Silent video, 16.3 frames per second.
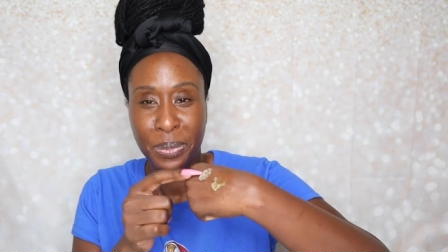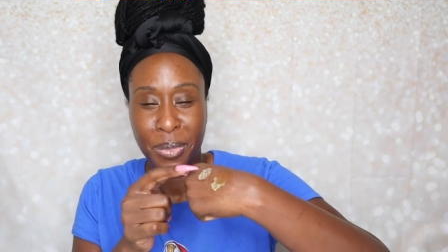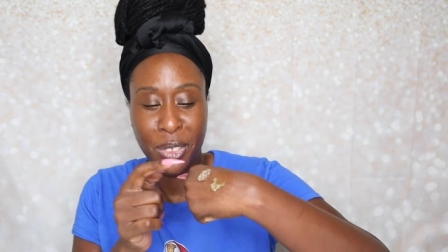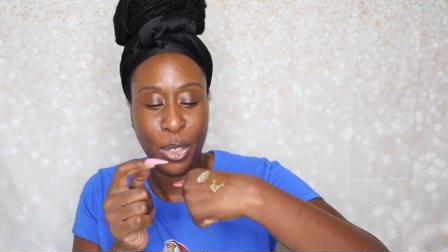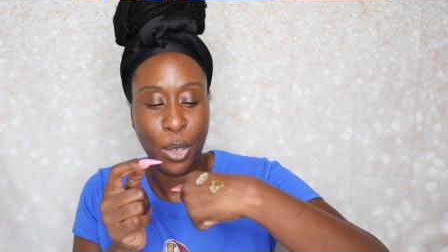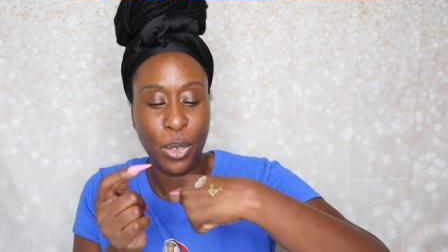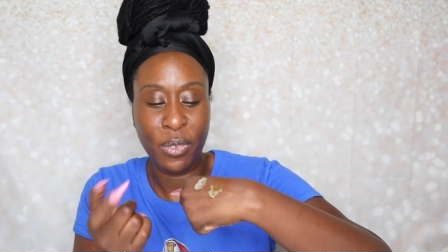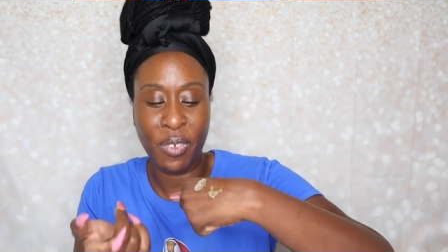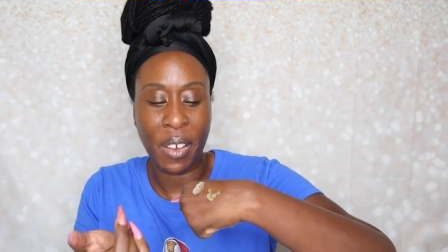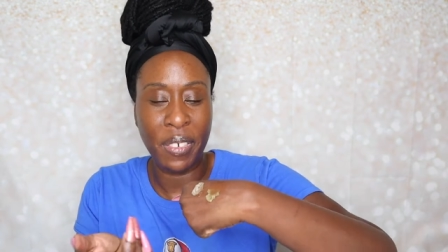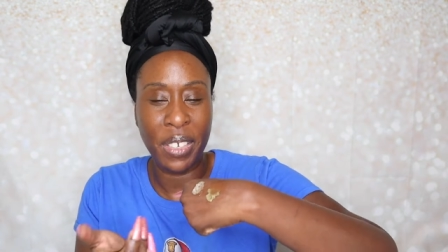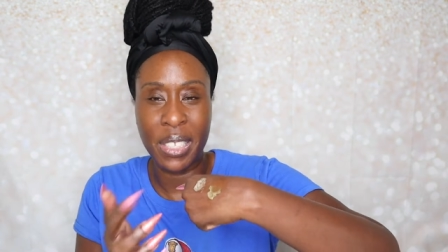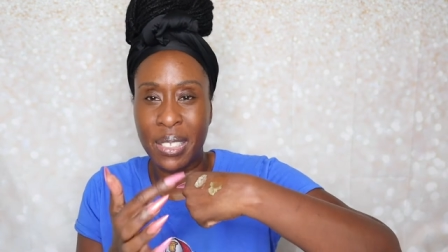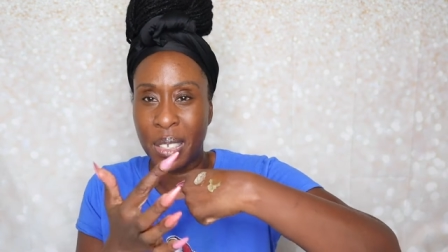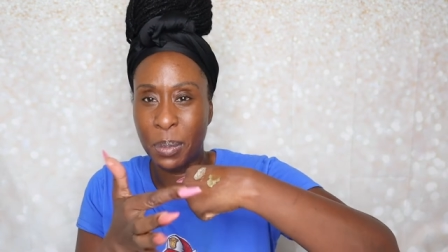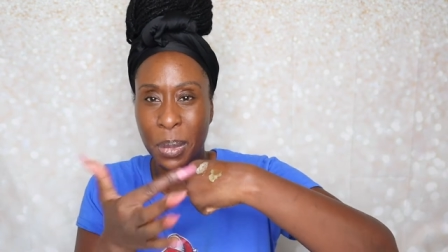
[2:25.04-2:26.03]
So it's very
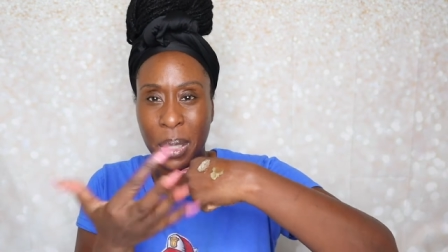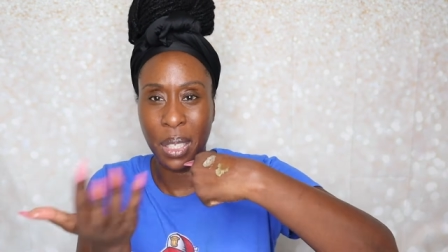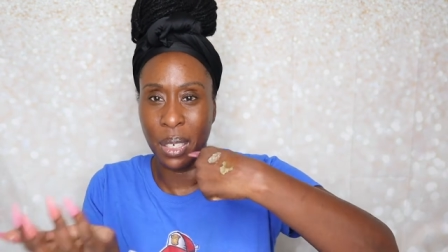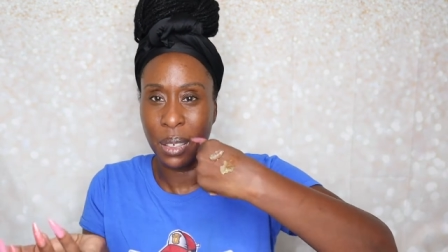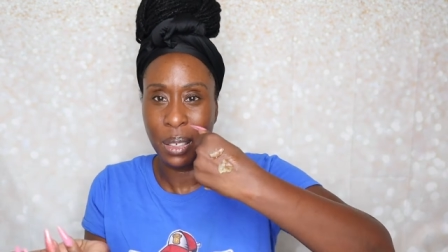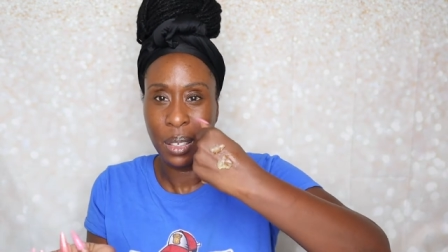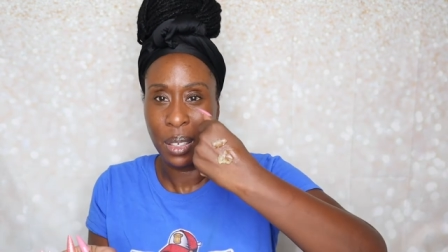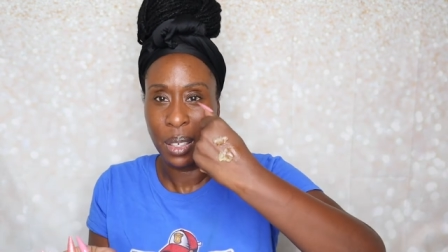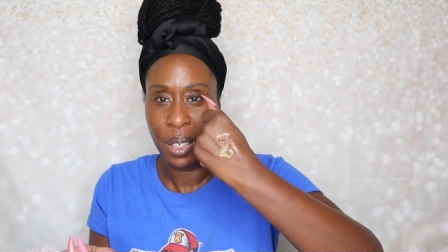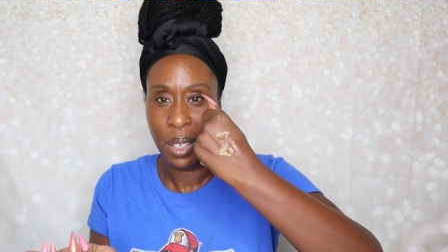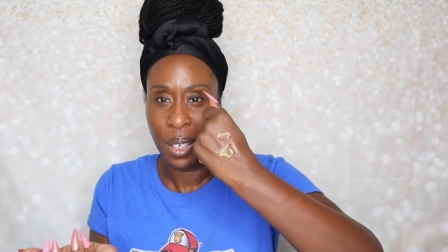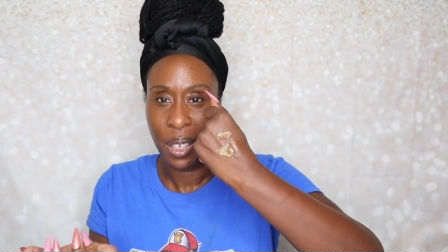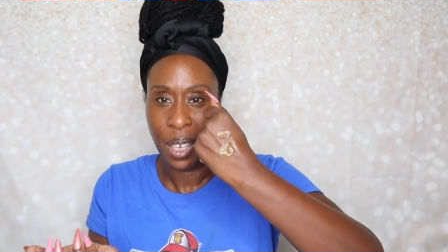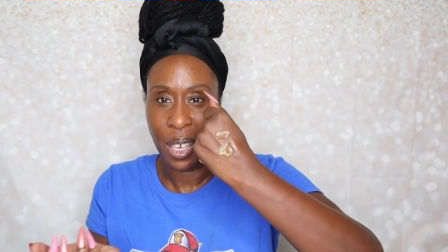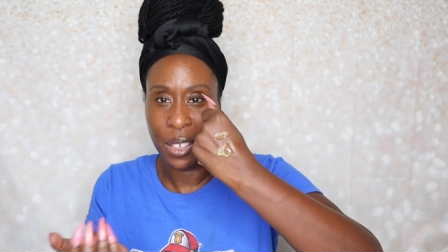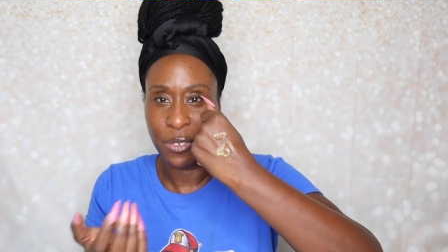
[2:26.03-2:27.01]
similar
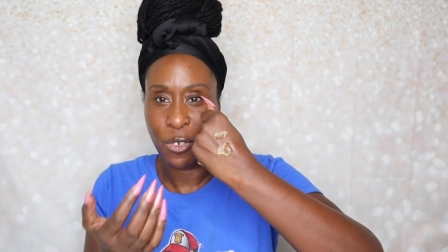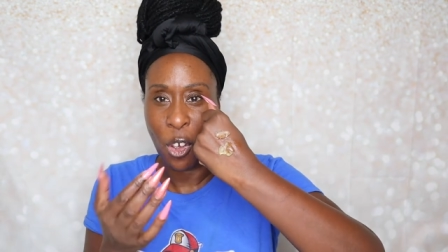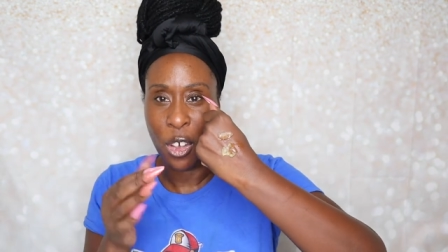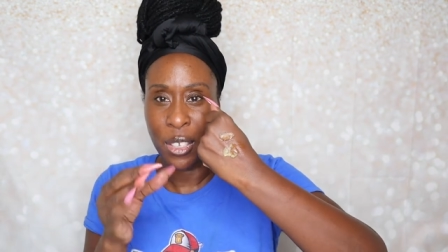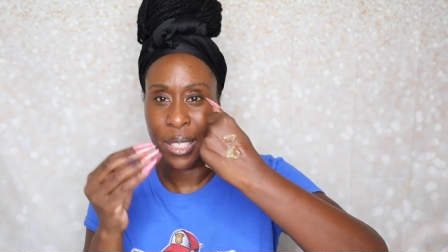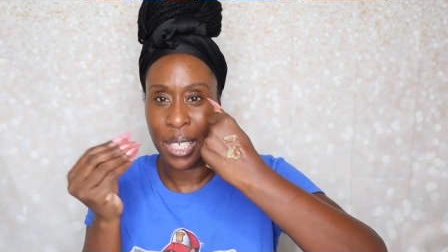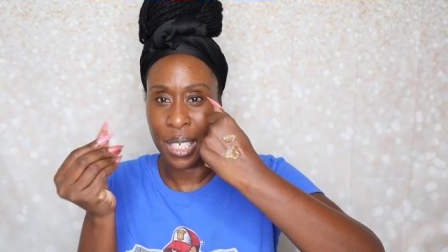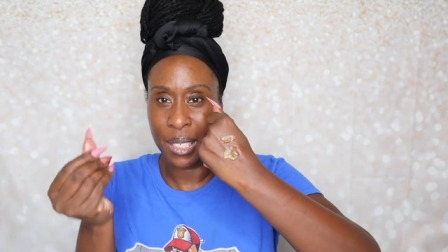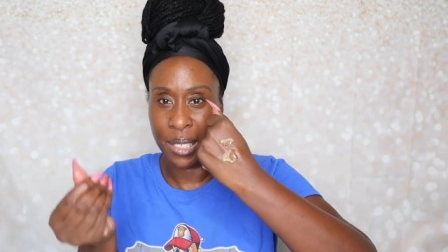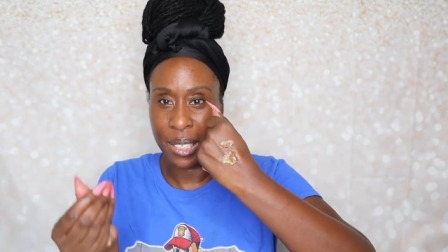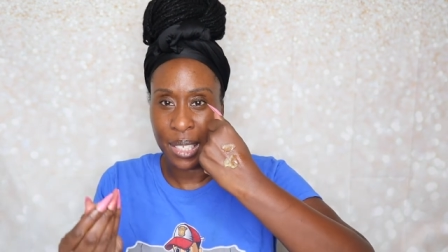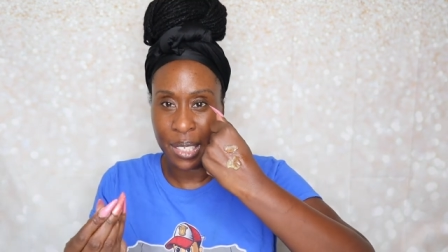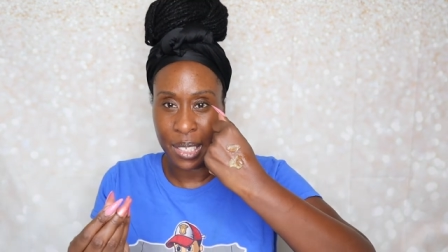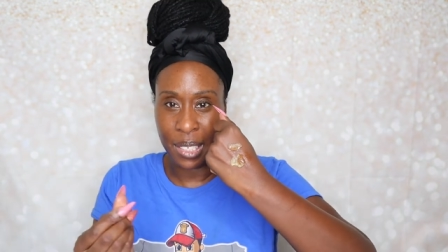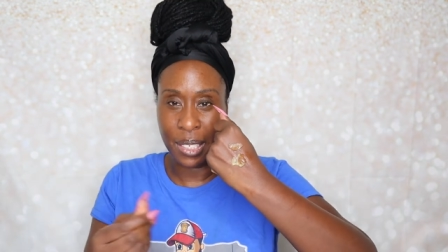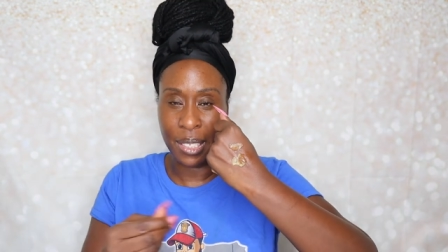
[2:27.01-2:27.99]
as far as the
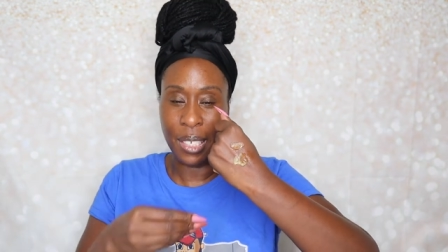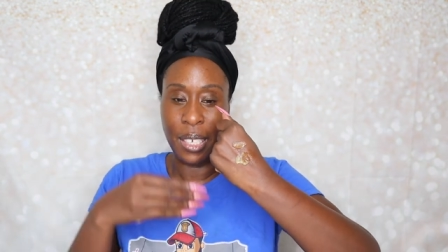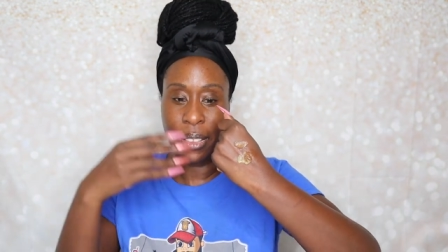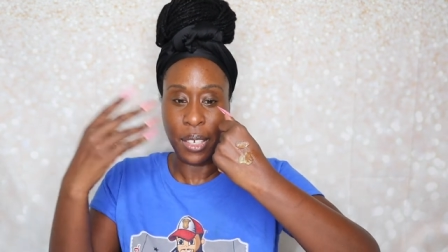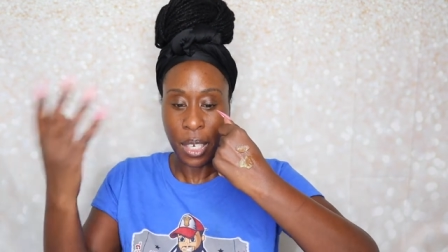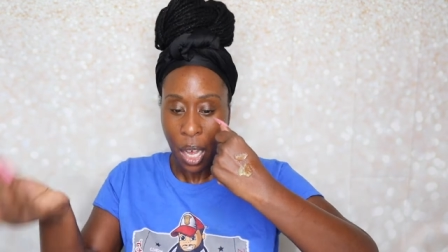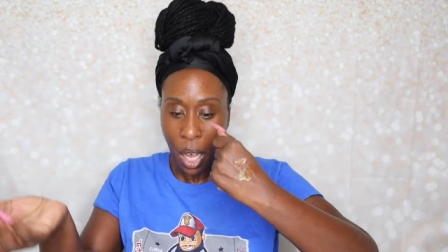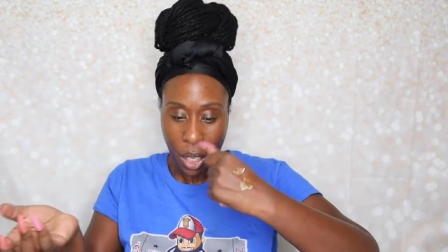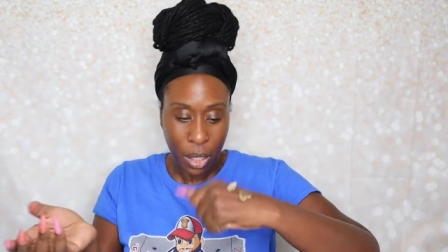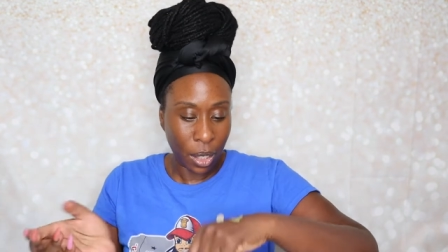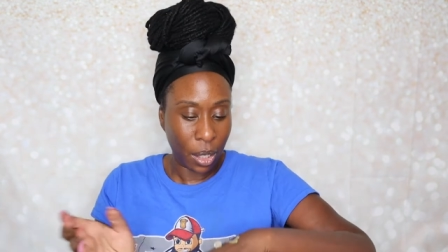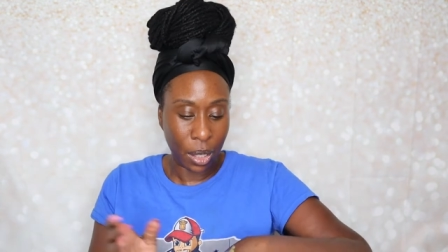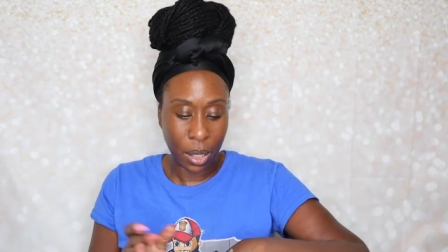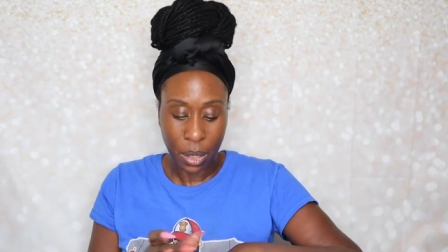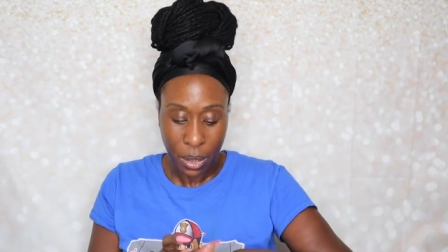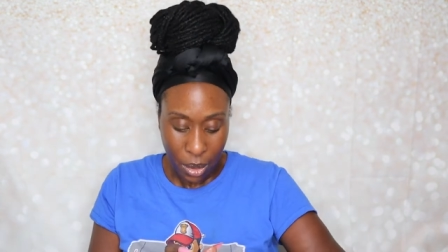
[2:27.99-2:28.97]
consistency, the
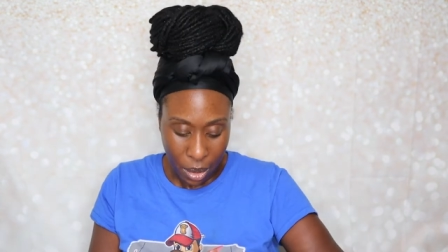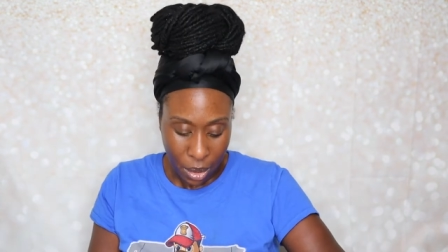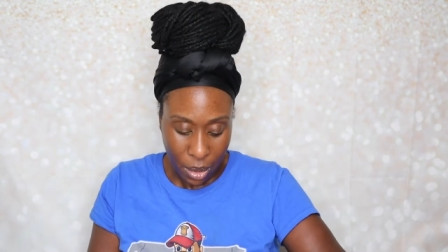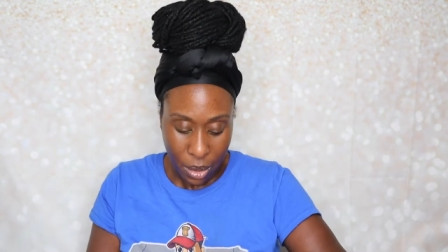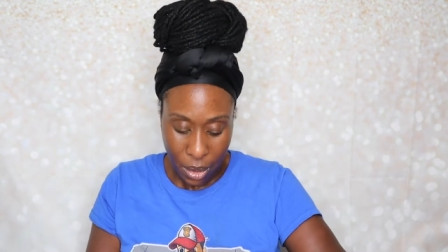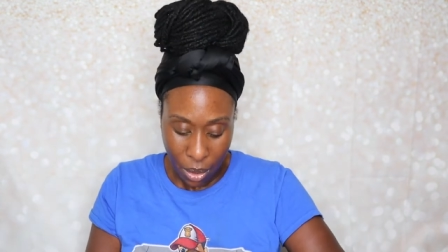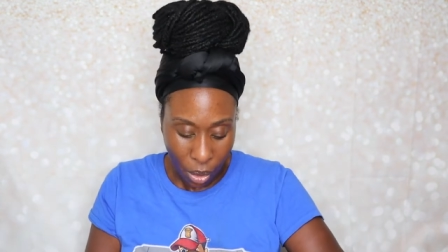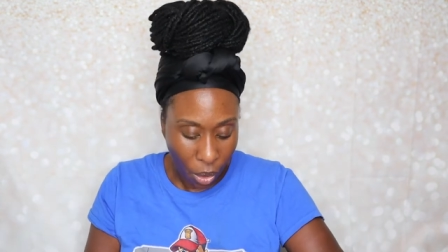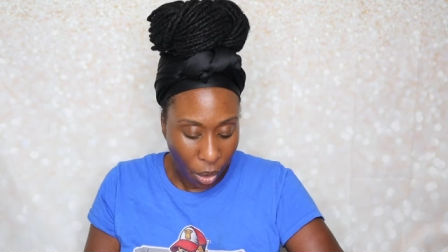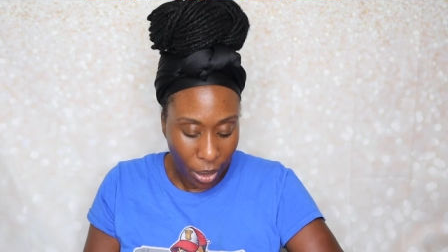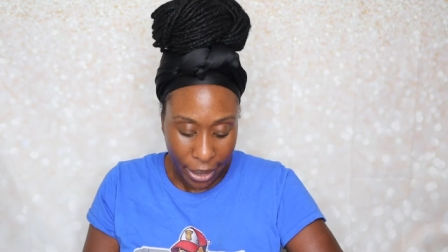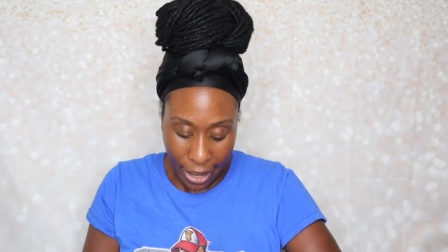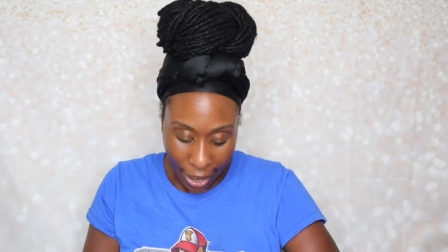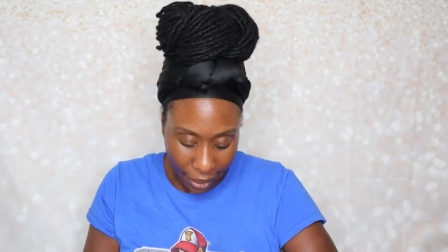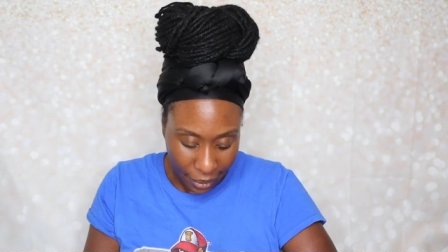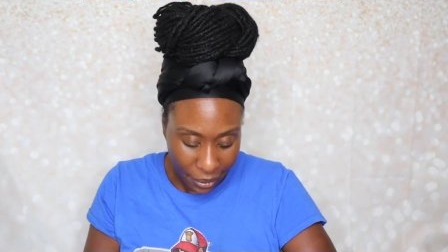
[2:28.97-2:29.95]
color, all
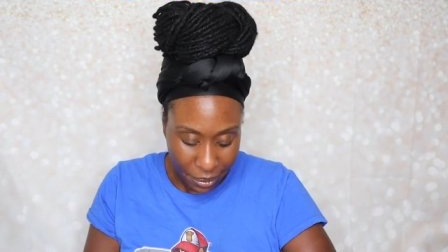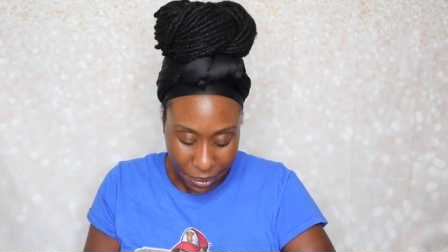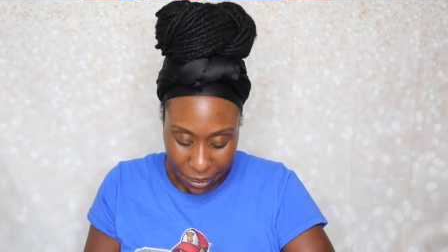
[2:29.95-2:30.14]
of that.